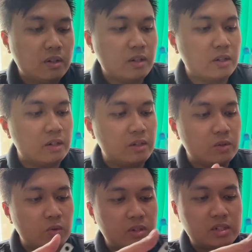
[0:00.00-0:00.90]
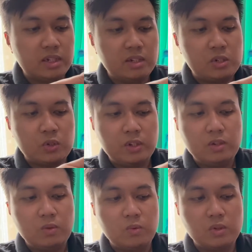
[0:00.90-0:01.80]
And then to the second
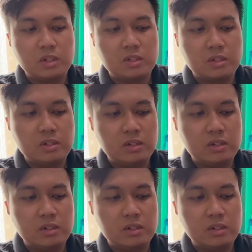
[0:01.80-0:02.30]
joint, which is